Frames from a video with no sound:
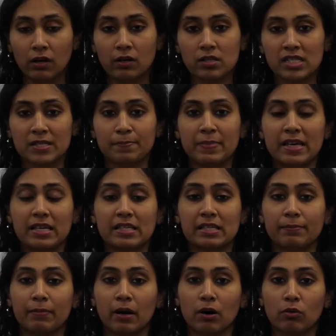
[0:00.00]
speaks
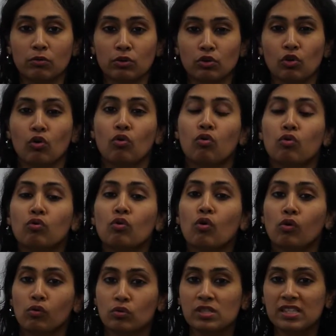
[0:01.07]
about who
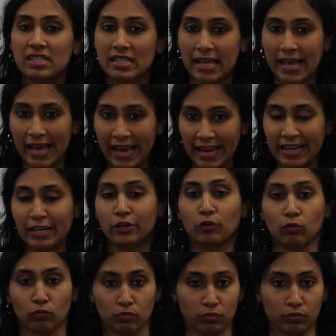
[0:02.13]
owns N2.